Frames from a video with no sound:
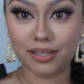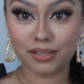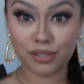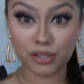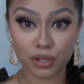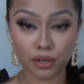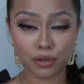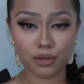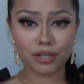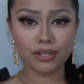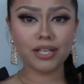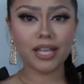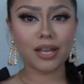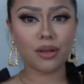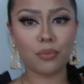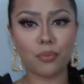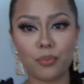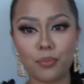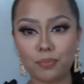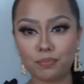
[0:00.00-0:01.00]
So you can like
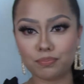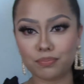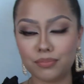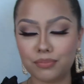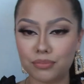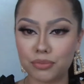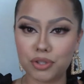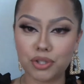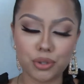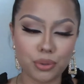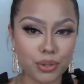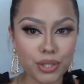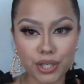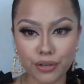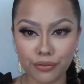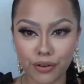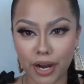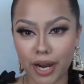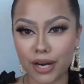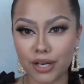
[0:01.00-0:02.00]
do
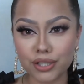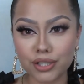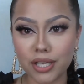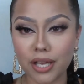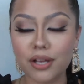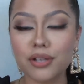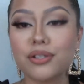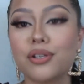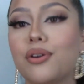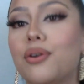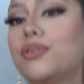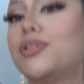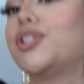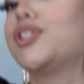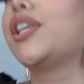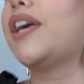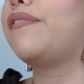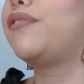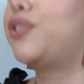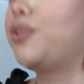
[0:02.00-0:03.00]
different hairstyles. You don't just
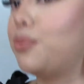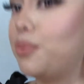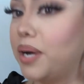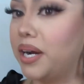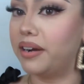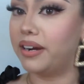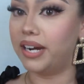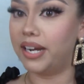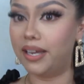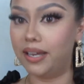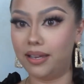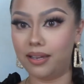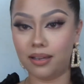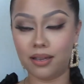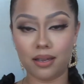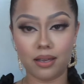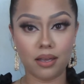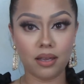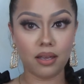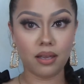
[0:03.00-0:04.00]
have to wear it
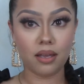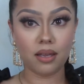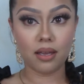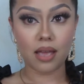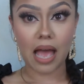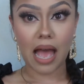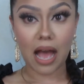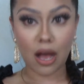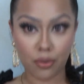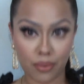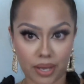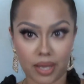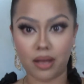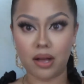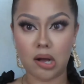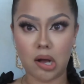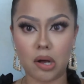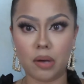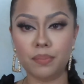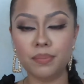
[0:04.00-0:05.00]
how it
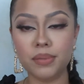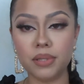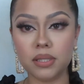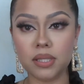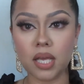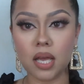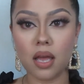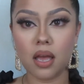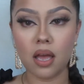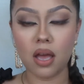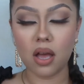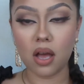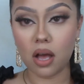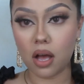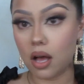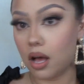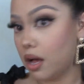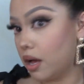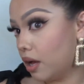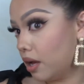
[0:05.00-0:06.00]
comes.
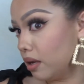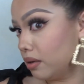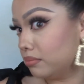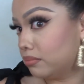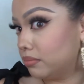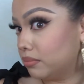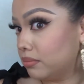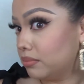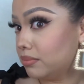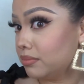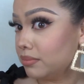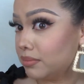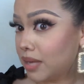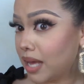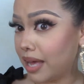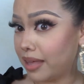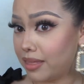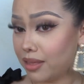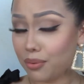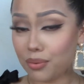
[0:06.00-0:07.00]
I
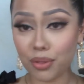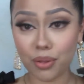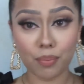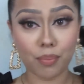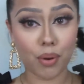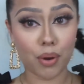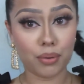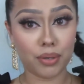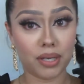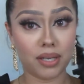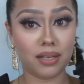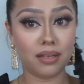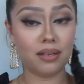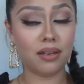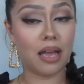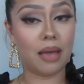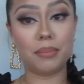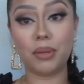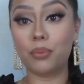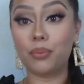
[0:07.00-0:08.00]
think with a pony,
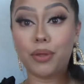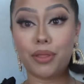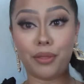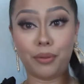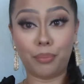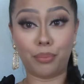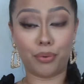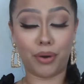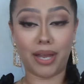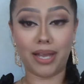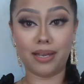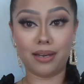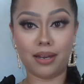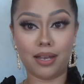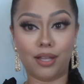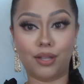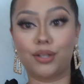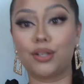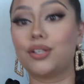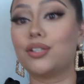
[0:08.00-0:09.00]
with a braid, it
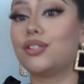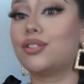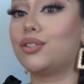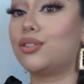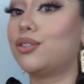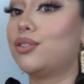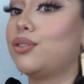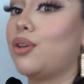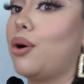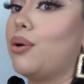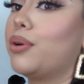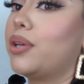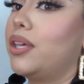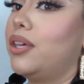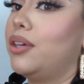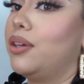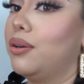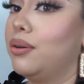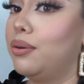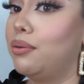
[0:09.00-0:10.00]
looks so
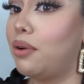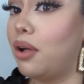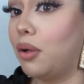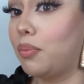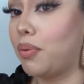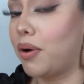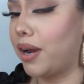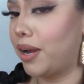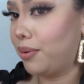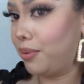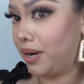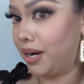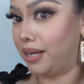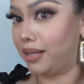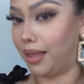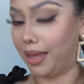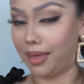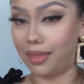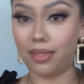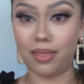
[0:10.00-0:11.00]
cute. I'll probably wear it
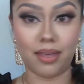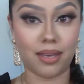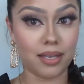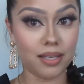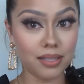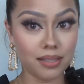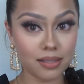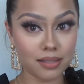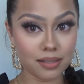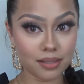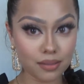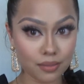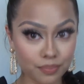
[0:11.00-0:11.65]
like this.